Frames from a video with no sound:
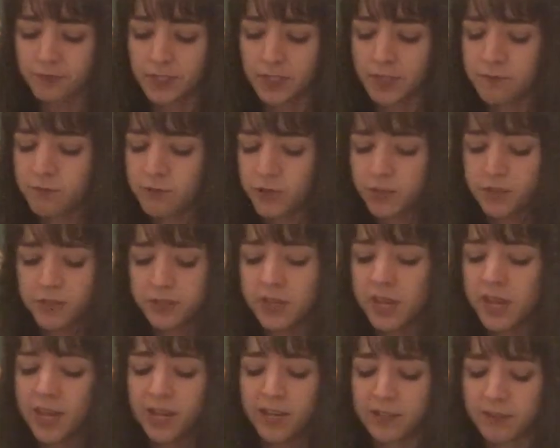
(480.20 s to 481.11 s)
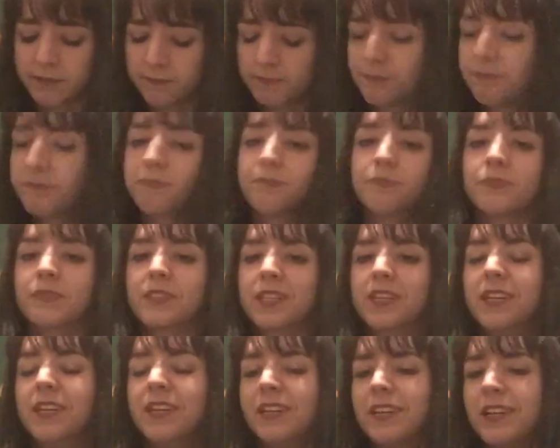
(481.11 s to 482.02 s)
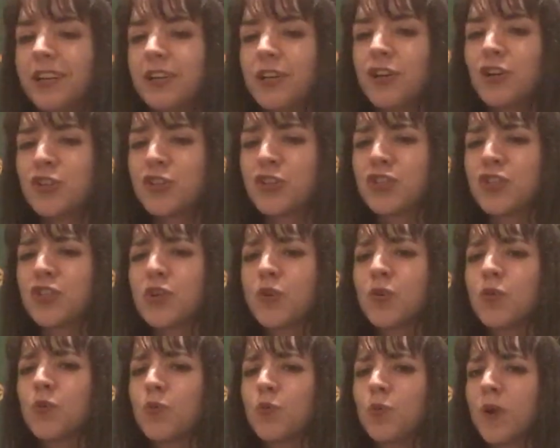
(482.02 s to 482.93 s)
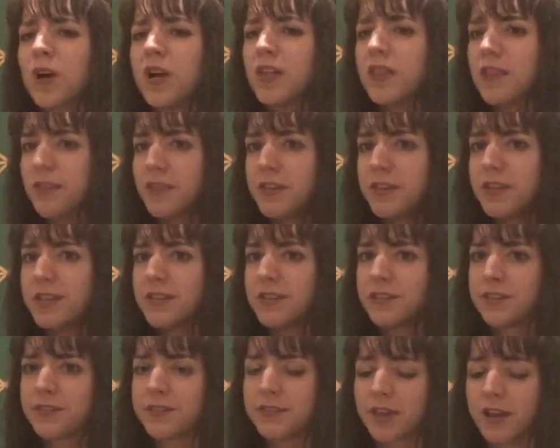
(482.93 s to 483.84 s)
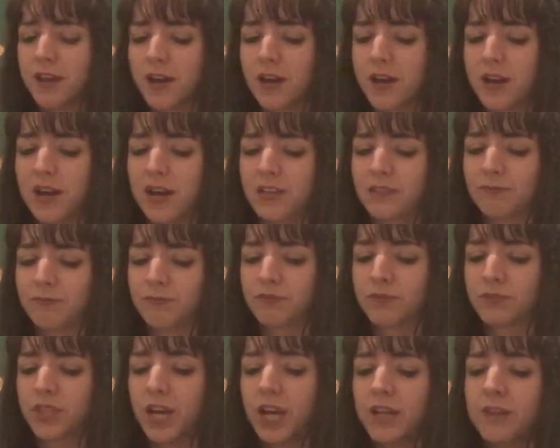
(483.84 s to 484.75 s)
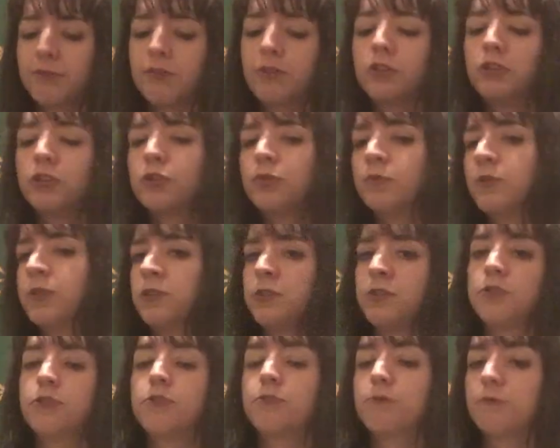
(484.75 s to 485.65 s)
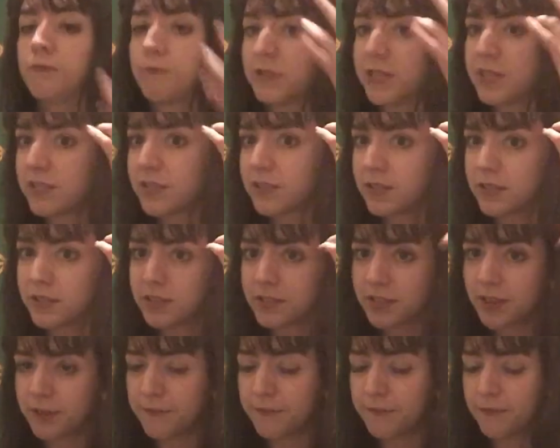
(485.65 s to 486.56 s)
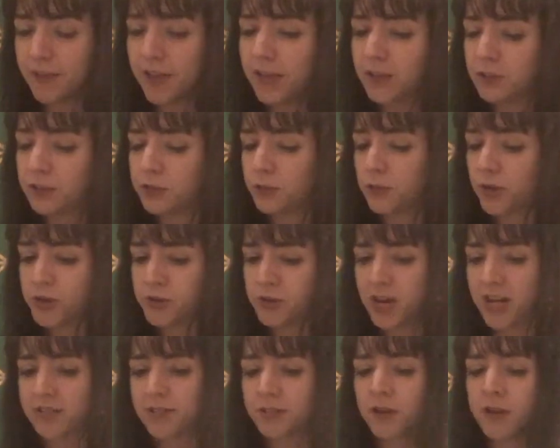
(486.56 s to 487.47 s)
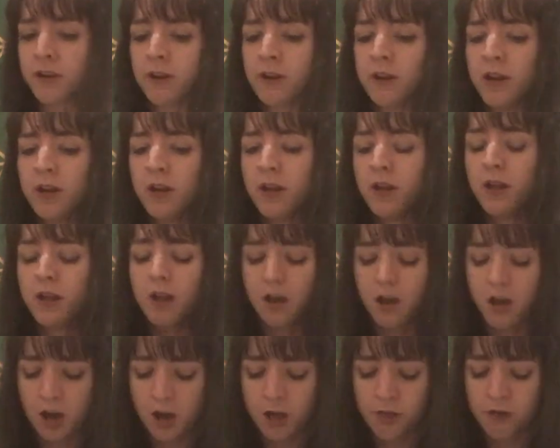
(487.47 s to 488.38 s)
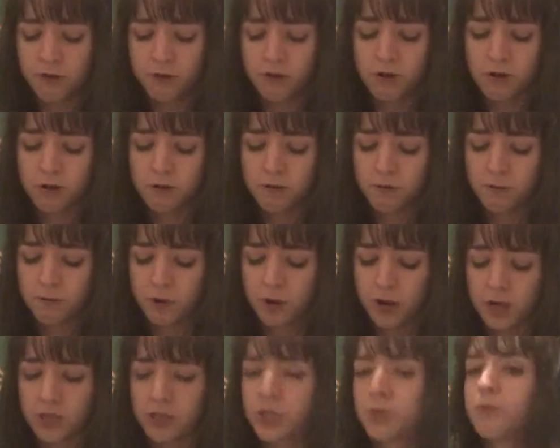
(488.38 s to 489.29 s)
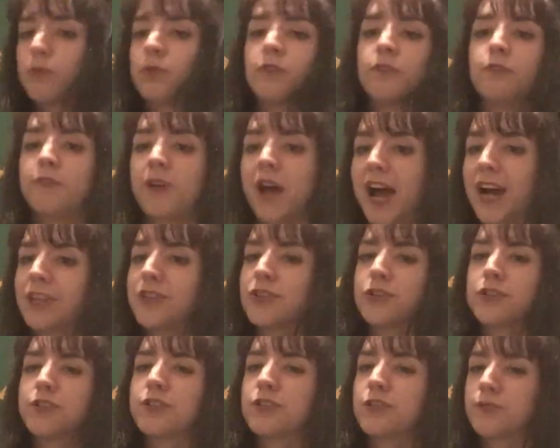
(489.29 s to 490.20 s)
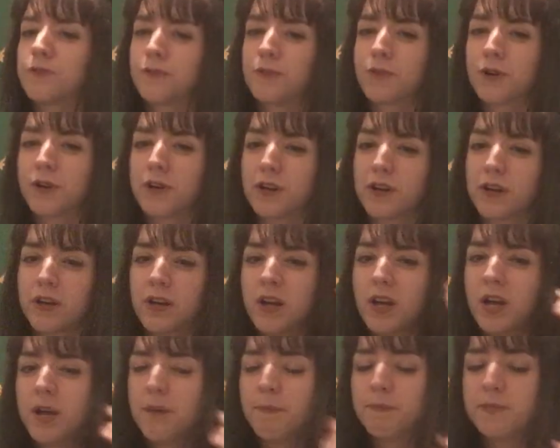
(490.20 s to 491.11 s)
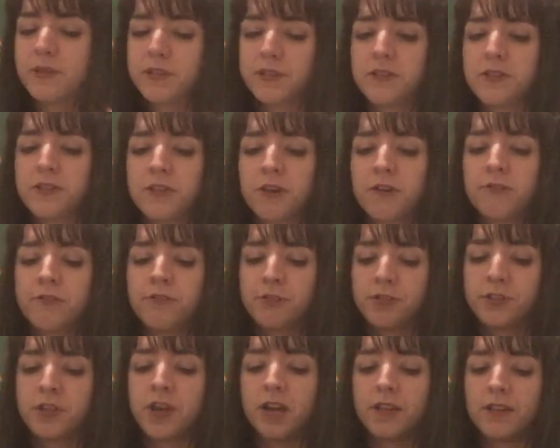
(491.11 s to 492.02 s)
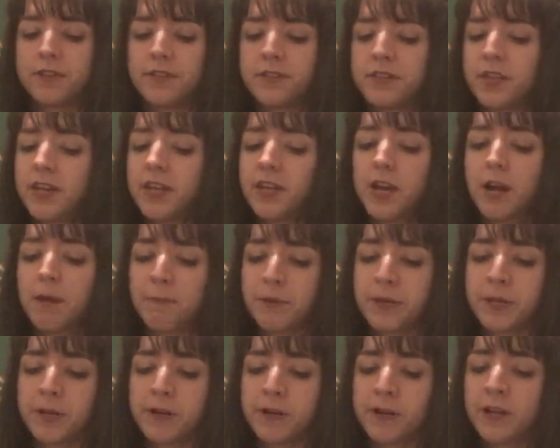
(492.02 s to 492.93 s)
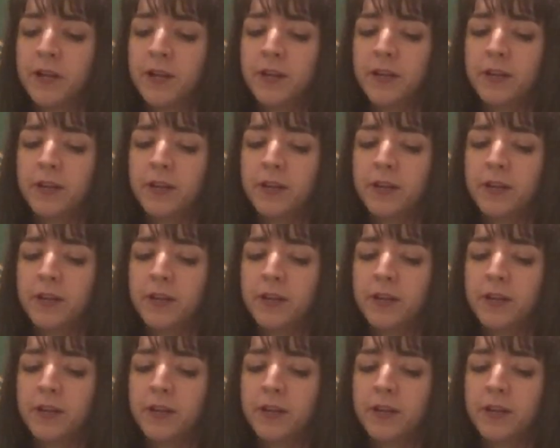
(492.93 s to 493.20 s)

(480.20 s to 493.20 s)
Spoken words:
I'm just saying. And also what these kind of gloom and doom pieces have failed to address are other possible factors for business owners not setting up here.